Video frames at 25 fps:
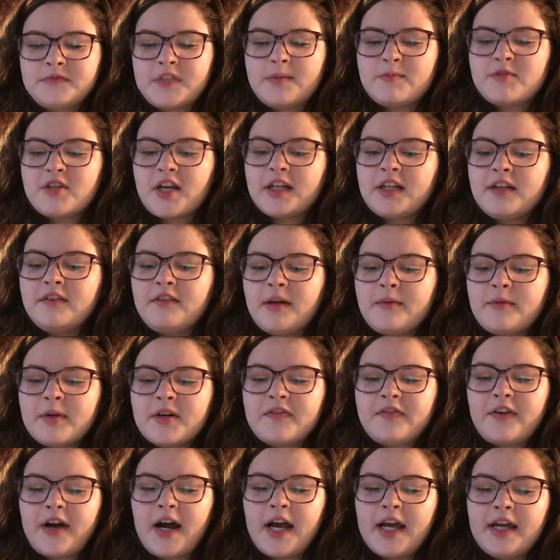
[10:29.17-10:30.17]
Objective number
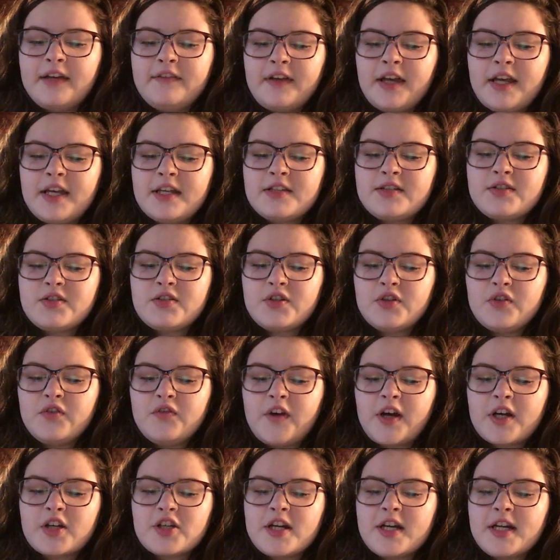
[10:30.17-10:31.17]
5 is to
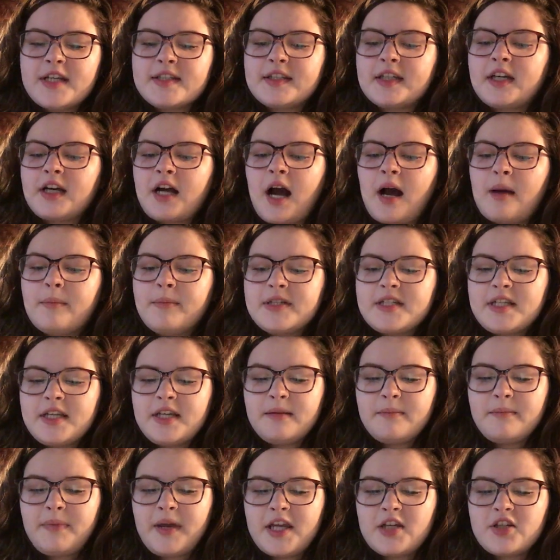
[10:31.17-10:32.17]
function as a
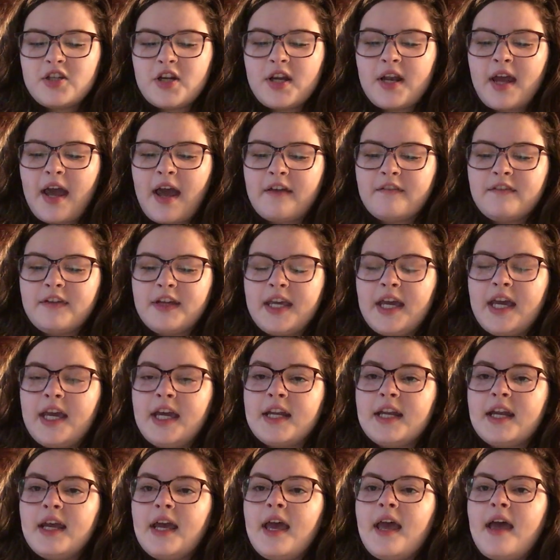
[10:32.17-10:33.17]
competent patient
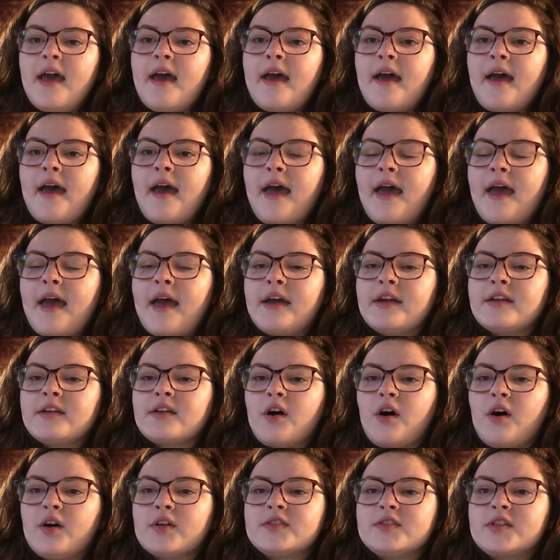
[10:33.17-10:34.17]
advocate
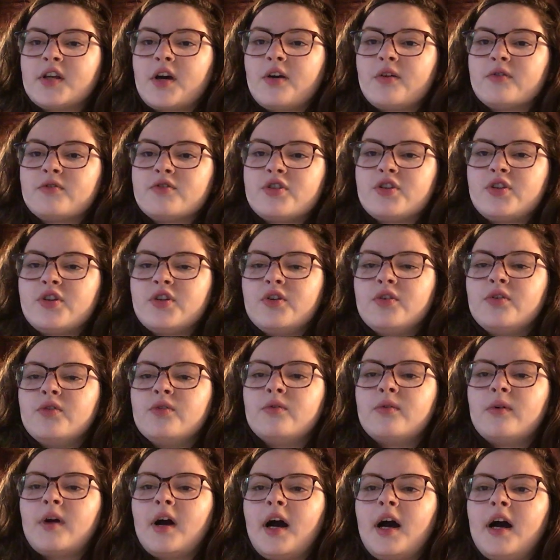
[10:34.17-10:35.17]
and also
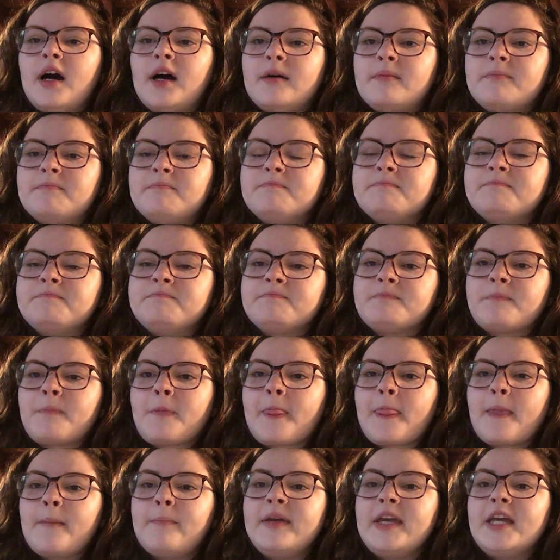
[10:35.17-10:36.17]
to
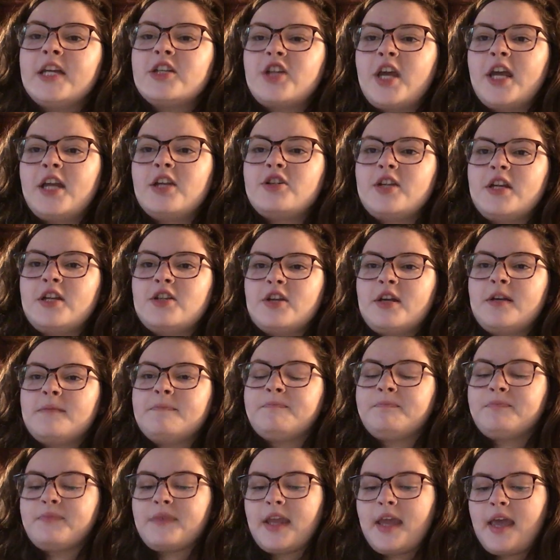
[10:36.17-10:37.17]
be a change
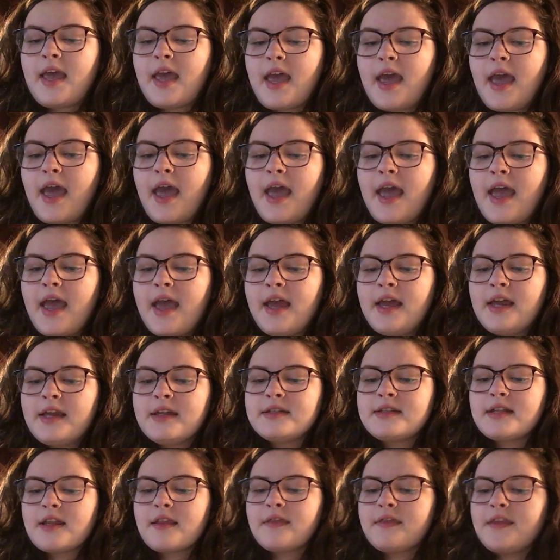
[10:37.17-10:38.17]
agent.
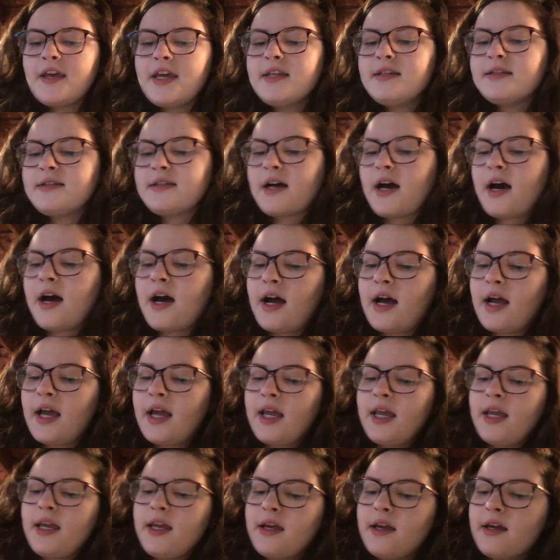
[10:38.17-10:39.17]
And this
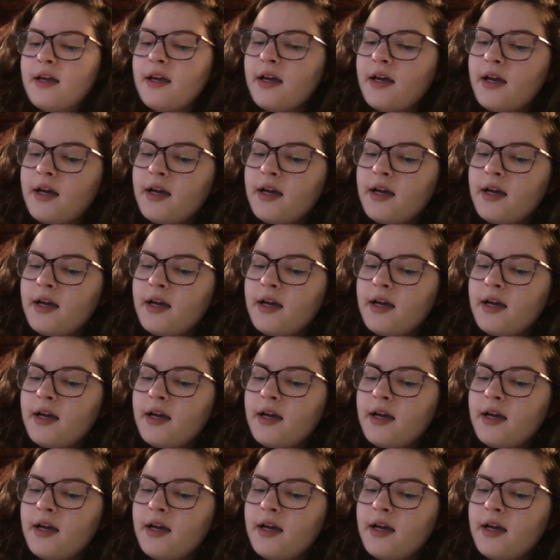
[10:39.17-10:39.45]
I